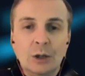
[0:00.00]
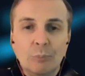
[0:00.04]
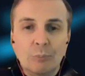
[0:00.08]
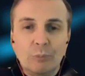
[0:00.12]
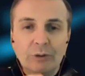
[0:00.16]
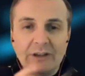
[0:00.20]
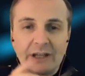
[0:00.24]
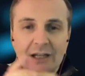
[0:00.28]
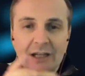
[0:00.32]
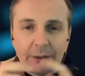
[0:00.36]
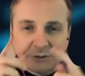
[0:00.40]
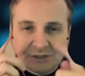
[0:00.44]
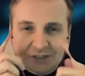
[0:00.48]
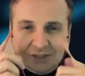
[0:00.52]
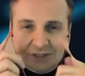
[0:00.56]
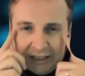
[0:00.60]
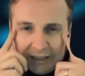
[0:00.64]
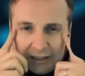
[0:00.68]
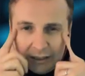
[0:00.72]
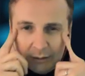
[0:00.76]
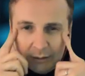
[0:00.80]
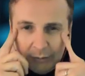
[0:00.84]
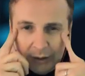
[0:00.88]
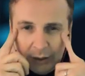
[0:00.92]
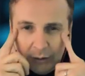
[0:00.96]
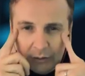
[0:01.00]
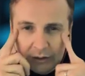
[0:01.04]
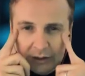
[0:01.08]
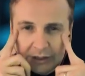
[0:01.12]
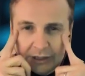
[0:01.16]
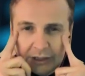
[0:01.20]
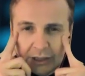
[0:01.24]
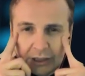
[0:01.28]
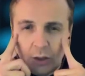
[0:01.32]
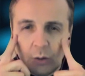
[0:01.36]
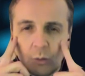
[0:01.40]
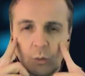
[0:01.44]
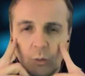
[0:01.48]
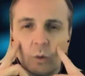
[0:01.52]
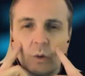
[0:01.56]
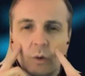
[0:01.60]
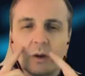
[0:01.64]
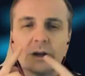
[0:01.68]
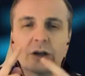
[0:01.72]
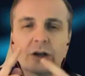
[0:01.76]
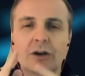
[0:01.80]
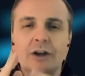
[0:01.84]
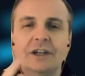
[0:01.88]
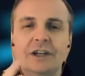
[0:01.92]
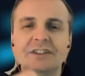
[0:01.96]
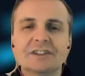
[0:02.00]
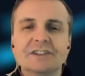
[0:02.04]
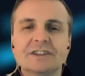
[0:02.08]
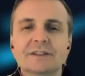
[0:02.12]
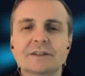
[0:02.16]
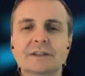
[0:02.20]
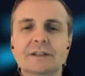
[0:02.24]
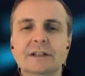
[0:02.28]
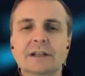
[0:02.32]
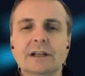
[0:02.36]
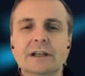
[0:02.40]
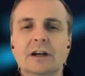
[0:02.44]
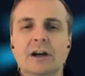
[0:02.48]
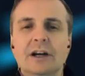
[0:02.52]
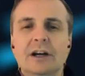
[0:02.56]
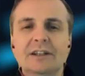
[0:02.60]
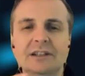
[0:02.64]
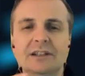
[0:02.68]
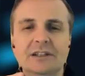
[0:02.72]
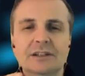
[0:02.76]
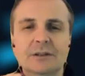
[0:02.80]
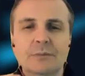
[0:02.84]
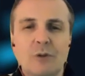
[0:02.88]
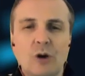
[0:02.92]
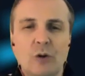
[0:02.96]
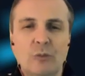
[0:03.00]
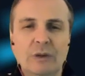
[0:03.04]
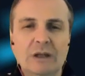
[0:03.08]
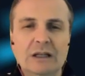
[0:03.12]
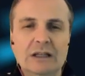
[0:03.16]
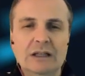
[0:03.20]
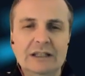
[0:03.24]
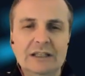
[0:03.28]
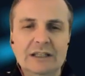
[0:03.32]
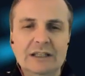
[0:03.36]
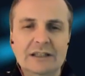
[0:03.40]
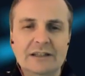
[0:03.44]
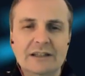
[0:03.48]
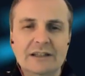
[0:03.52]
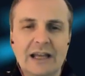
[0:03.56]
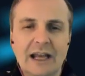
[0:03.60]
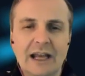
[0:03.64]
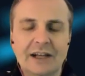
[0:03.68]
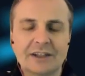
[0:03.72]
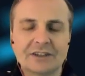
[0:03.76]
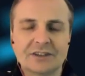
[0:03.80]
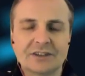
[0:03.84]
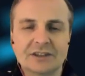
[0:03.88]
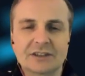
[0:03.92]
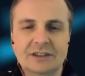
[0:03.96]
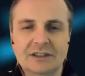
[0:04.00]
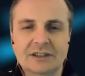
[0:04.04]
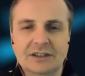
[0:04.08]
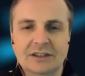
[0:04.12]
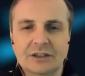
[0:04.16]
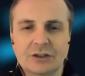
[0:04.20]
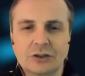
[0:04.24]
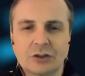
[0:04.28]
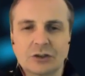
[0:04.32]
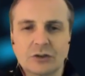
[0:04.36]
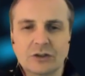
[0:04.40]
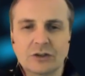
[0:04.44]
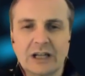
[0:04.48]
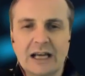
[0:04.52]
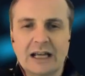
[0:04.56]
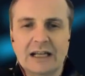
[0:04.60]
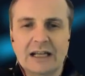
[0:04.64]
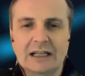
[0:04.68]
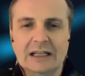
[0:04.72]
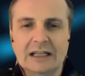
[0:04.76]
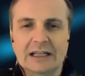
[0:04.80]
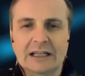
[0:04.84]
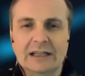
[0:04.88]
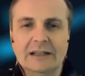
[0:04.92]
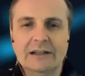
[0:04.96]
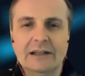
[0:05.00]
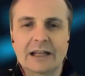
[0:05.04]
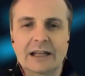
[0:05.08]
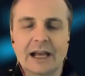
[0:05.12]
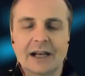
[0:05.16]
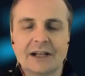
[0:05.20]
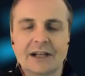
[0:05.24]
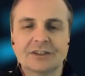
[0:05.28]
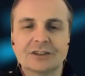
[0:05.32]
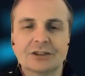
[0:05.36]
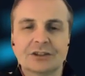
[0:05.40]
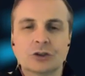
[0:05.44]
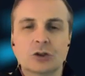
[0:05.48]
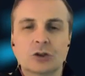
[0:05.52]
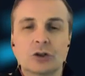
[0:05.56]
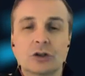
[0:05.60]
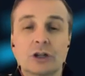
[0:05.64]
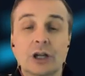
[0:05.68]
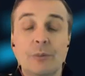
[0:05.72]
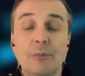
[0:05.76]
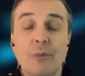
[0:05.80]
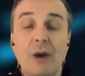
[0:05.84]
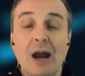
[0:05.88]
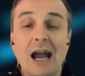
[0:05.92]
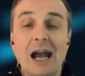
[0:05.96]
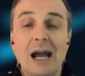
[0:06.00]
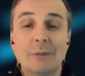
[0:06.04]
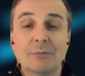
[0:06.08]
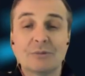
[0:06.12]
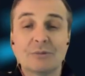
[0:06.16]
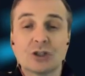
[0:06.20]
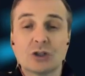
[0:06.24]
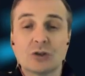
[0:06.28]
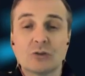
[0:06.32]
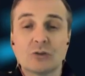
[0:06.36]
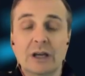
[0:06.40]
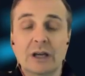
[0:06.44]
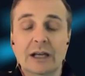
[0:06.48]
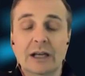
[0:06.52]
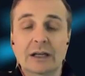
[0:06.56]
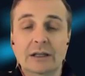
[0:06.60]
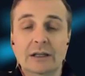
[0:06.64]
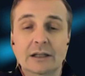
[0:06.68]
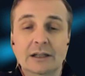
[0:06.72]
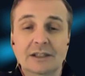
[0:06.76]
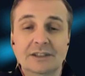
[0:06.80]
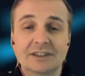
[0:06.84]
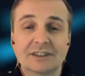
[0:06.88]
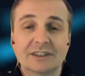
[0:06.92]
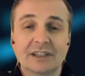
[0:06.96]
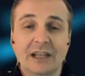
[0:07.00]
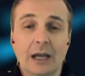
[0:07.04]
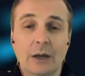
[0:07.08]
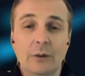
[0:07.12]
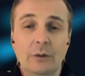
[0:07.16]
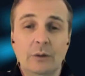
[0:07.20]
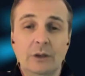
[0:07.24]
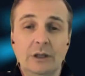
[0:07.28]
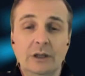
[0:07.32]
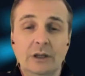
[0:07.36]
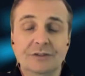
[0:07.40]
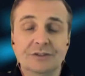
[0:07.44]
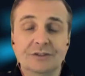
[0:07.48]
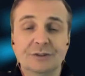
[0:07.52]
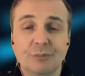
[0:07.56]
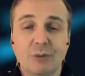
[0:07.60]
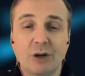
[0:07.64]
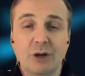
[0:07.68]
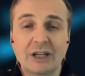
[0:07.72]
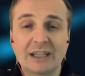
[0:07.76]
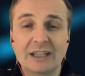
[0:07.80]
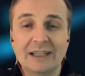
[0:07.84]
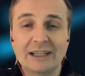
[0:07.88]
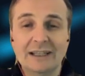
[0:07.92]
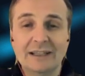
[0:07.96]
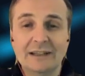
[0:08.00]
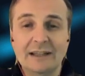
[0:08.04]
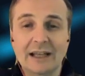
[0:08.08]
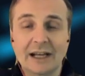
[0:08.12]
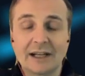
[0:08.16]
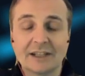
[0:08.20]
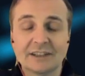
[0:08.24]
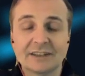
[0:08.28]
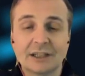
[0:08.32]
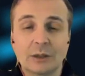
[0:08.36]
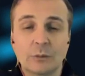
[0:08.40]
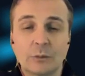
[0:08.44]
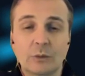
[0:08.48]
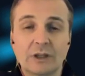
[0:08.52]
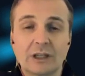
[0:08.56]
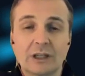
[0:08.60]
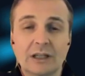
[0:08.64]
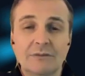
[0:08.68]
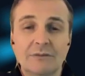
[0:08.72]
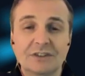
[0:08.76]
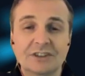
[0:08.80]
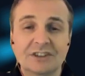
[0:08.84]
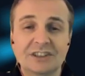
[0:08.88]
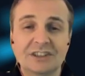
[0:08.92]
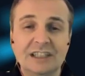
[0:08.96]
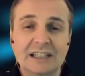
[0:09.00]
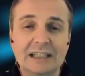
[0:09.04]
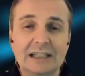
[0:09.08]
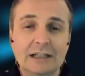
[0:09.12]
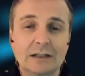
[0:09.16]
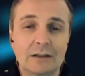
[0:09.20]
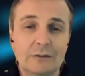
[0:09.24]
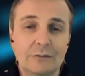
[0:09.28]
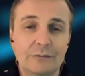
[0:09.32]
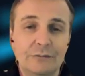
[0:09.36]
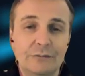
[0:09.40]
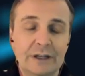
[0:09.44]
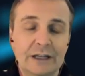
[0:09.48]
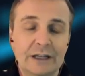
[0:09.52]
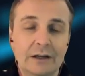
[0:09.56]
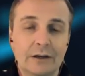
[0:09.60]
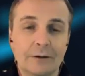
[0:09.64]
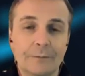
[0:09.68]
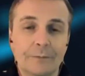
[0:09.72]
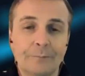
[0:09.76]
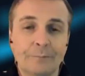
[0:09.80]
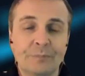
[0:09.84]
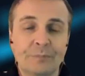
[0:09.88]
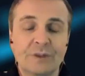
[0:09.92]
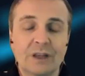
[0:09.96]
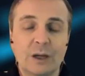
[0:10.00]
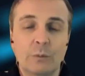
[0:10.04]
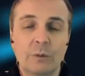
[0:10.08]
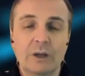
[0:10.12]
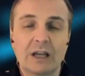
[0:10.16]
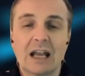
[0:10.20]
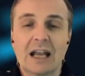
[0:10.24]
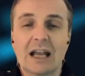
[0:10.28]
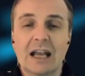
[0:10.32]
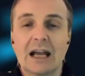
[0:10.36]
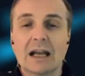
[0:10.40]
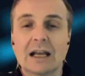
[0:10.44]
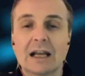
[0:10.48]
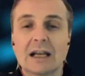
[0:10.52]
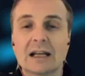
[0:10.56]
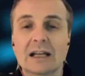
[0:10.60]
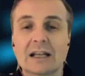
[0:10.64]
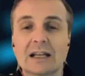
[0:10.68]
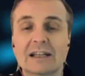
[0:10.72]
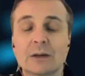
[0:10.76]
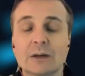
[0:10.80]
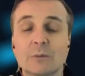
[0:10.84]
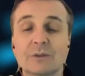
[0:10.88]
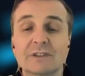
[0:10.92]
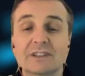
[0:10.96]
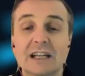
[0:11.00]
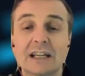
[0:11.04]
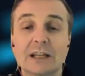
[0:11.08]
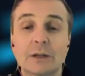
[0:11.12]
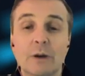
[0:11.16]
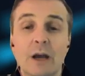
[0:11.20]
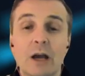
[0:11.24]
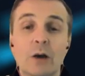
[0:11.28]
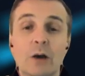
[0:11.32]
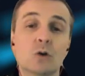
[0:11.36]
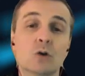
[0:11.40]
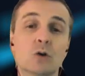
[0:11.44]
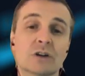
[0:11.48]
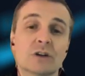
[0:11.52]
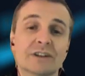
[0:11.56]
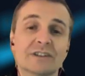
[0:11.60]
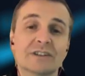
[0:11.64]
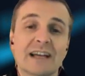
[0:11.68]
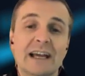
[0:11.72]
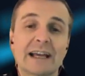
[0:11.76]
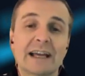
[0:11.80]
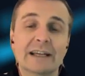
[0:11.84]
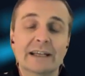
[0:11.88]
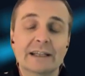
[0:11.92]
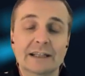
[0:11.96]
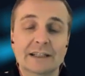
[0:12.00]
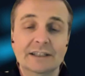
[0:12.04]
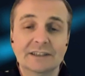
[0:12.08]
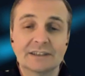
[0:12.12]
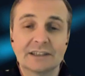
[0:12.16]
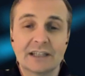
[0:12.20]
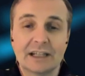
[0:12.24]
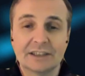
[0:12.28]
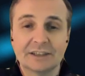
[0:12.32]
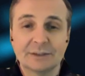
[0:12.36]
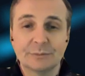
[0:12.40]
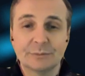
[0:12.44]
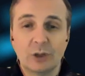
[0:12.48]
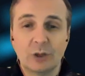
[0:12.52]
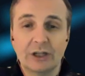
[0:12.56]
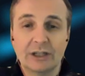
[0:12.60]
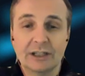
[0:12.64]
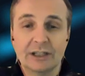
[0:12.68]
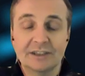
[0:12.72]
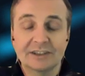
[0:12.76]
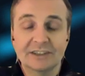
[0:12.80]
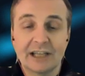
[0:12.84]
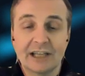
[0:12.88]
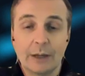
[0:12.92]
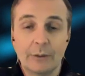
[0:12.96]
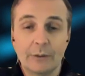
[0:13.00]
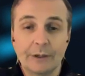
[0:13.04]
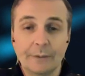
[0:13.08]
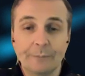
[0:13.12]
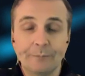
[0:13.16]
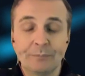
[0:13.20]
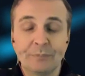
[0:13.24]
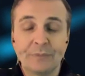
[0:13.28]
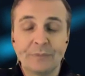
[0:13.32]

But then I was thinking about it, guys, I did the mobility index, I did the gun handling index. Could I perhaps create a scouting spotting index that would give a single figure that we could calculate that would tell you how good a tank is at spotting and scouting?